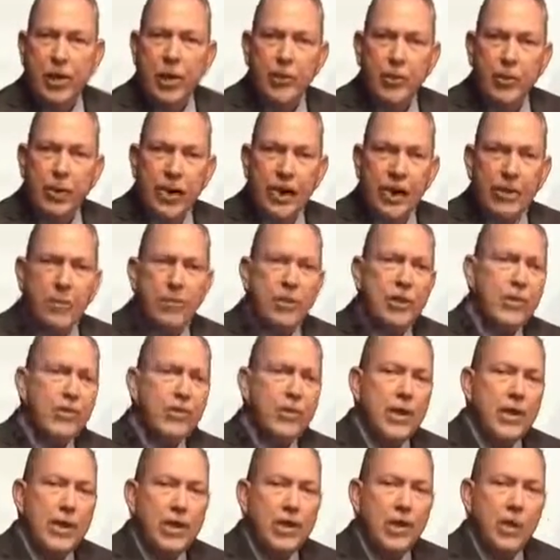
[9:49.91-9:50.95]
I recommend you
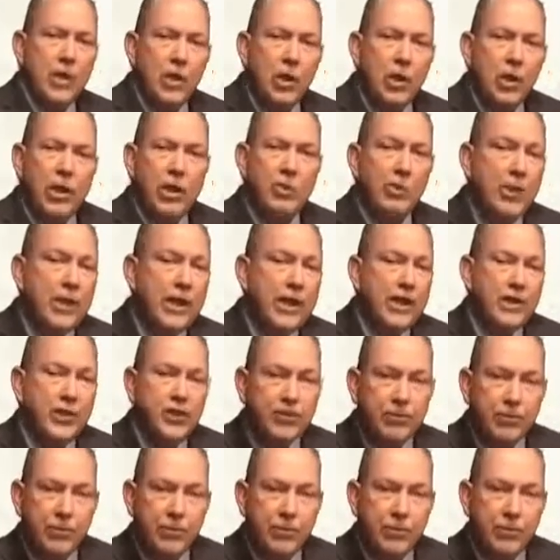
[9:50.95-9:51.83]
take a look at page